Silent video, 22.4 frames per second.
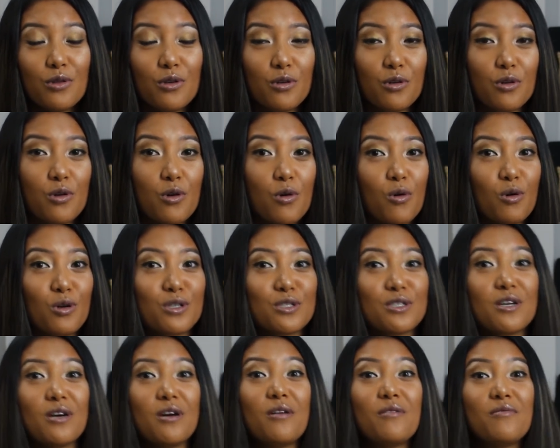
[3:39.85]
the
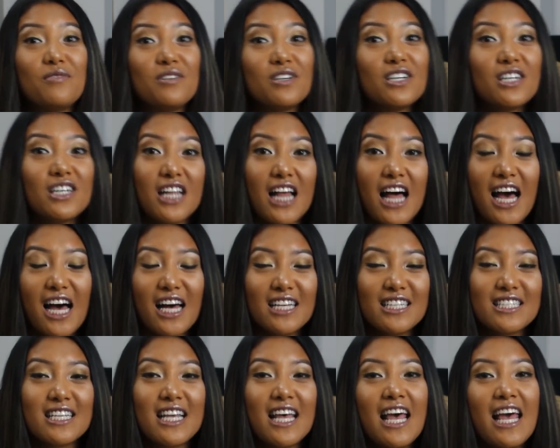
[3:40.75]
course of the
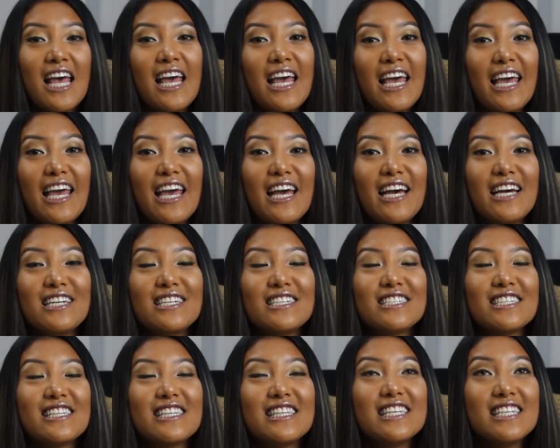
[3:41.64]
class,
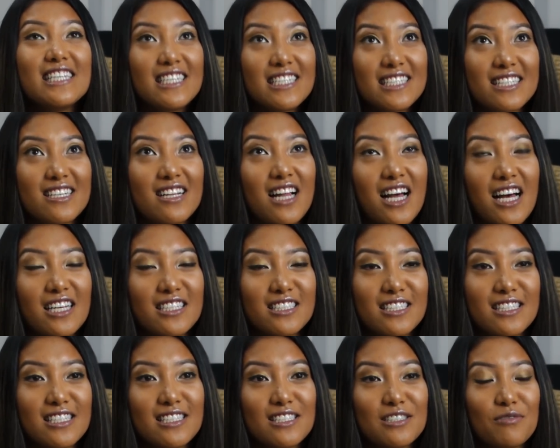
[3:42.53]
and these
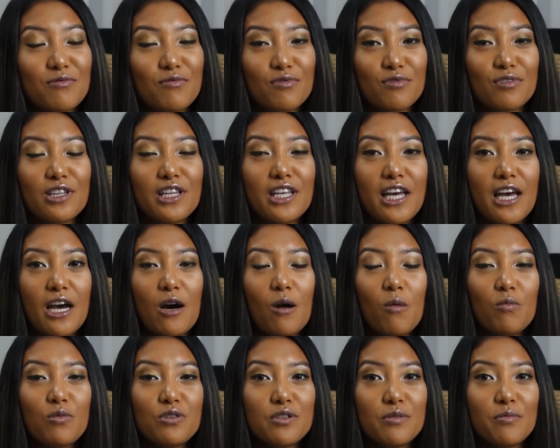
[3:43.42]
classes have really
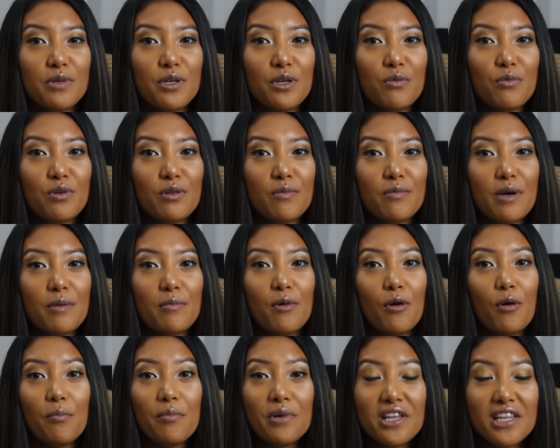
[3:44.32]
helped me with my
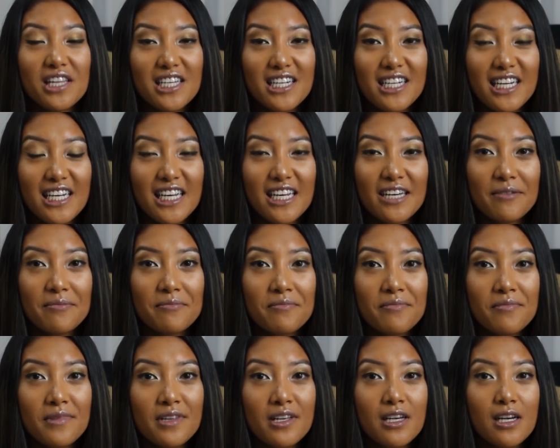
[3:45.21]
mobility,
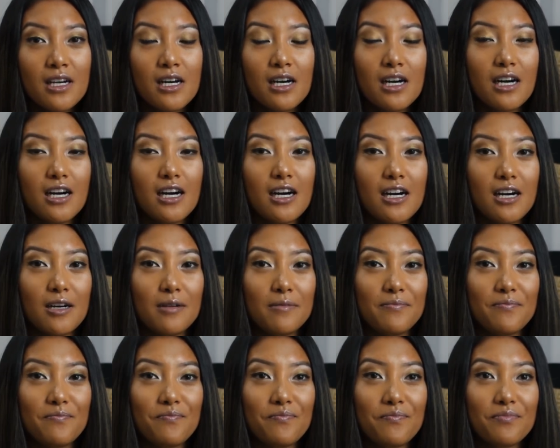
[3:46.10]

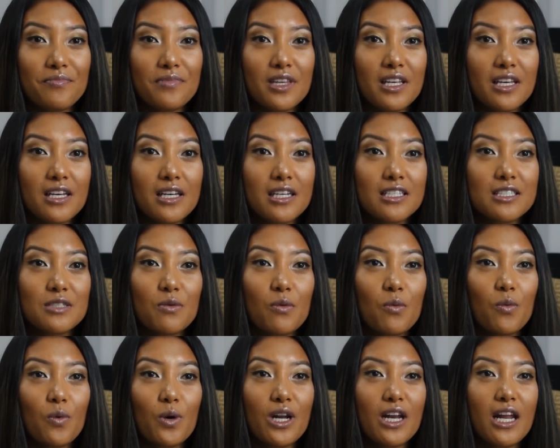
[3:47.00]
because
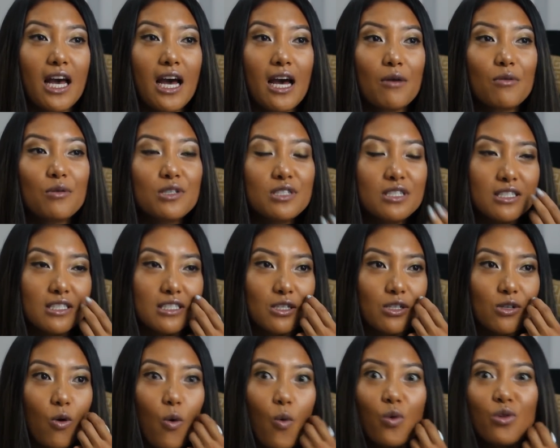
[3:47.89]
when I was
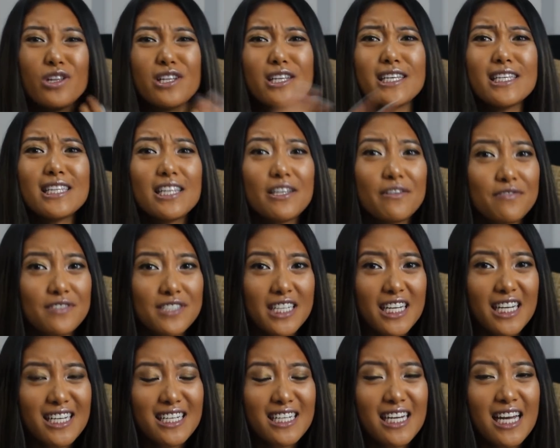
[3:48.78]
only
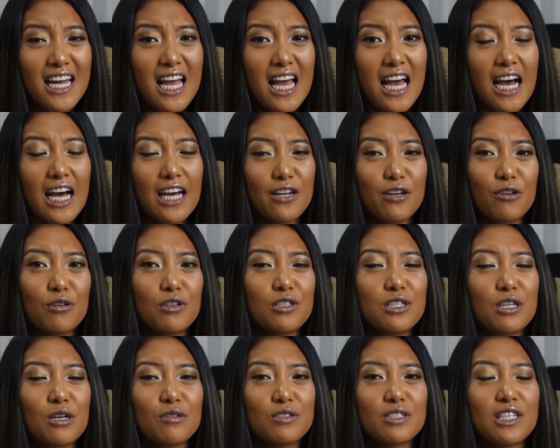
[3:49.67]
lifting, I
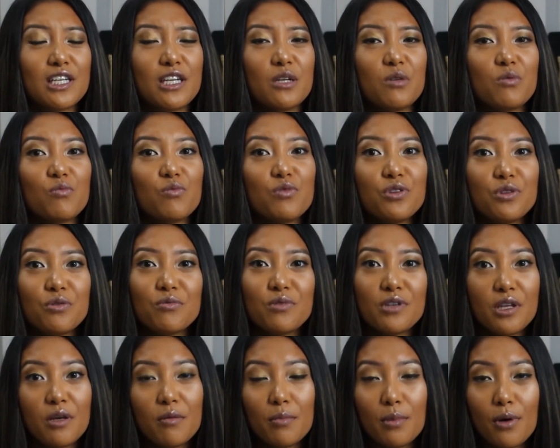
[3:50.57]
noticed I was getting
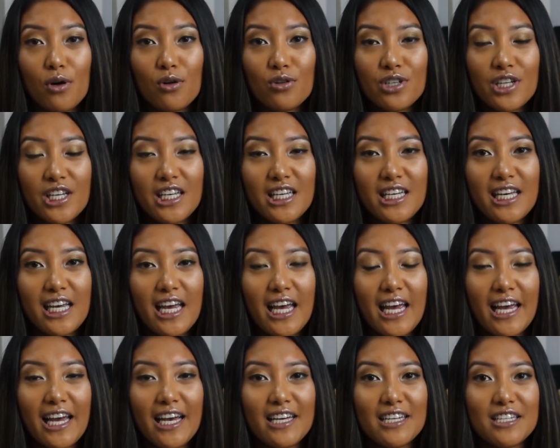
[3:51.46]
really
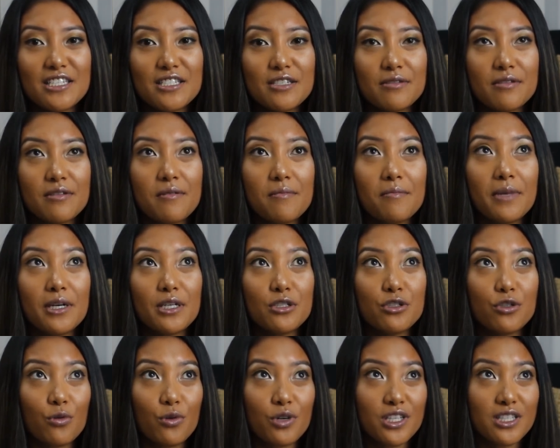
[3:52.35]
bulky, and my
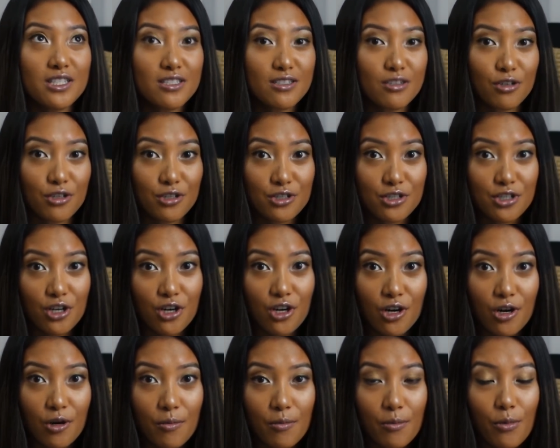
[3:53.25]
joints started to
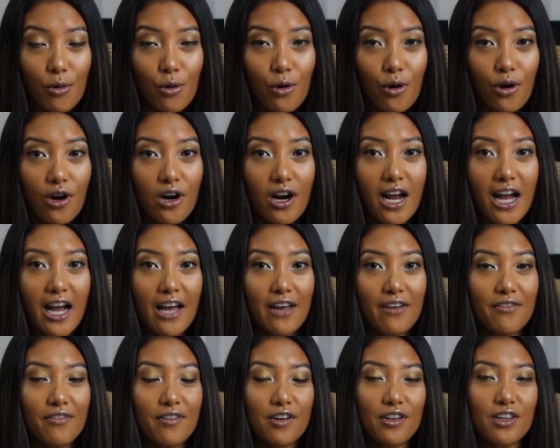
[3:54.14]
hurt more. I
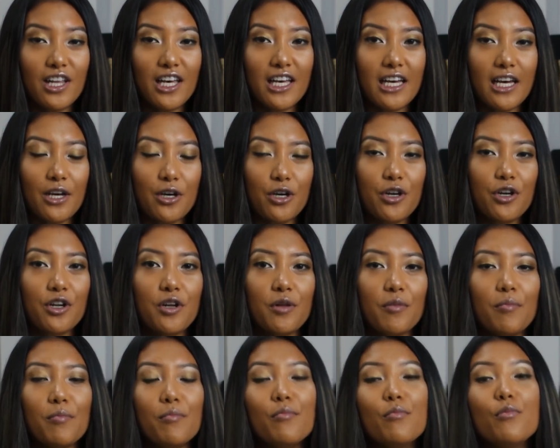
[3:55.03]
felt like I
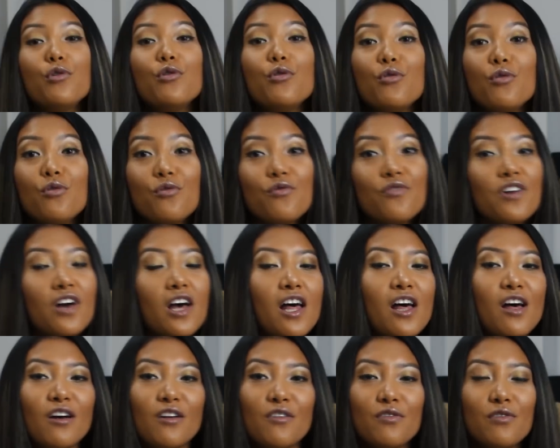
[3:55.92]
couldn't move
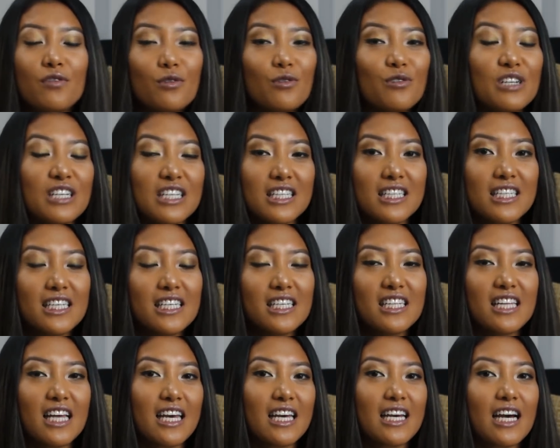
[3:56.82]
fluently
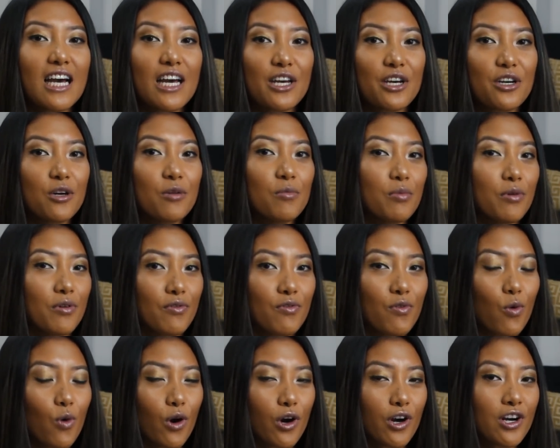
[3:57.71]
like I could
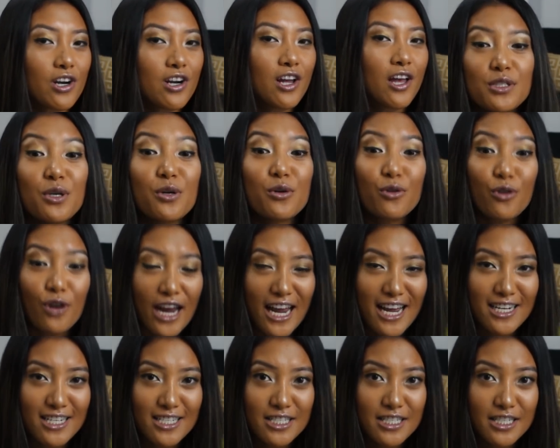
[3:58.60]
before. So
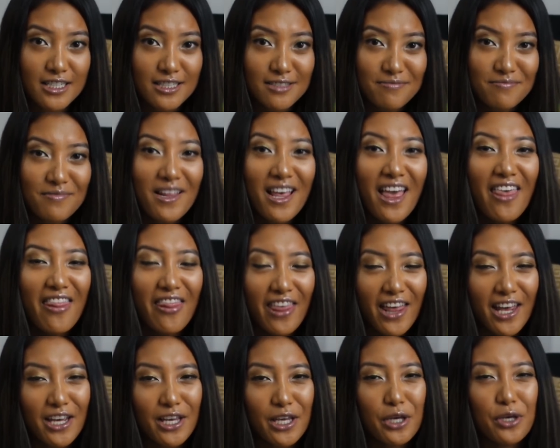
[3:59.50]
Grant,
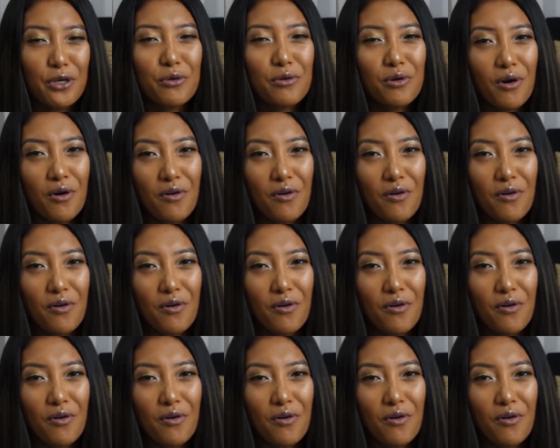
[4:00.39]
thank you